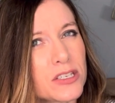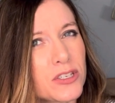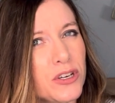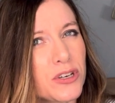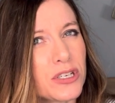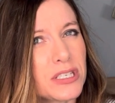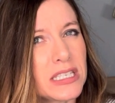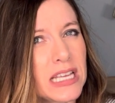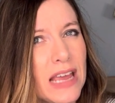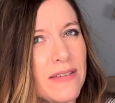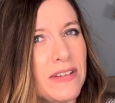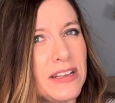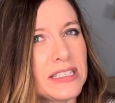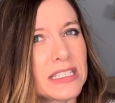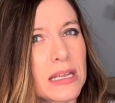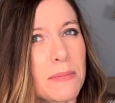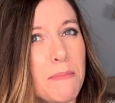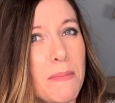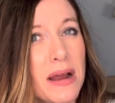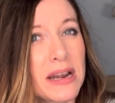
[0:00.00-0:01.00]
so you're saving
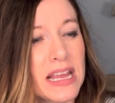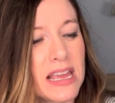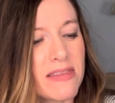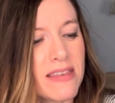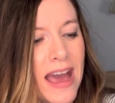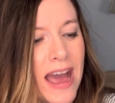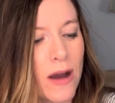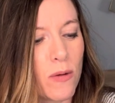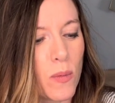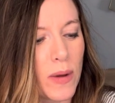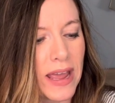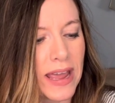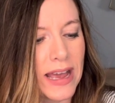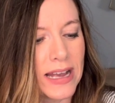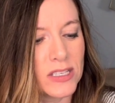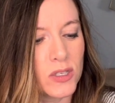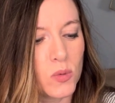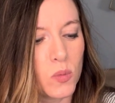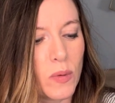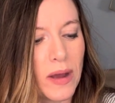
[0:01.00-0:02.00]
some money that way
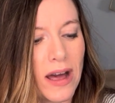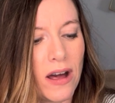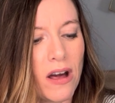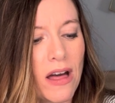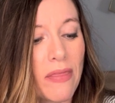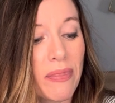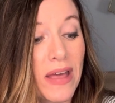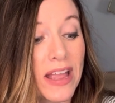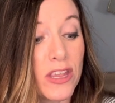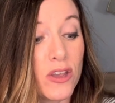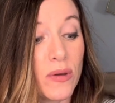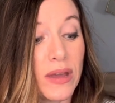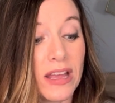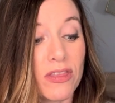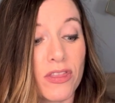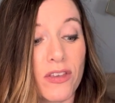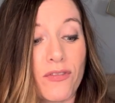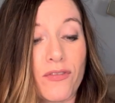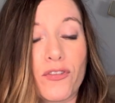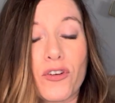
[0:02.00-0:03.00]
as well, and then you get
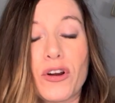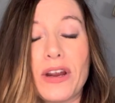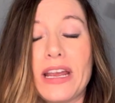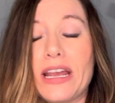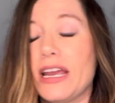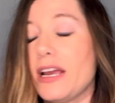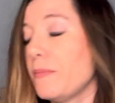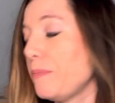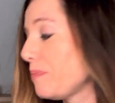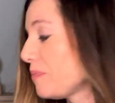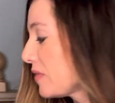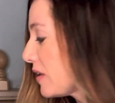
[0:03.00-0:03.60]
the free